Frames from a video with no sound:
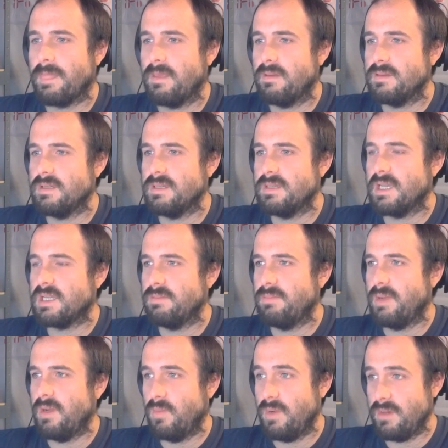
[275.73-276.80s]
detected
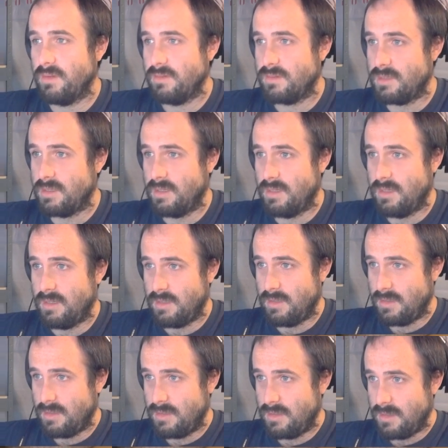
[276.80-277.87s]
by Windows.
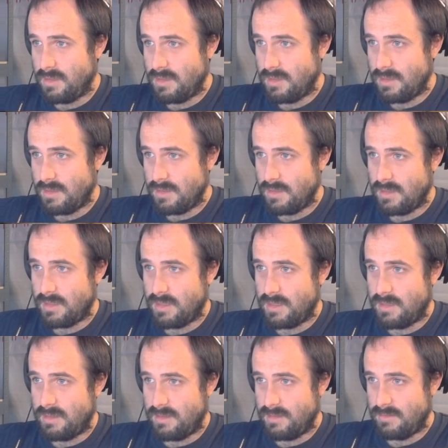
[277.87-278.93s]

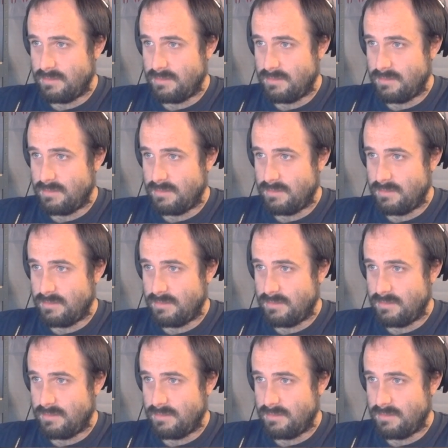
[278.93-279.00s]
But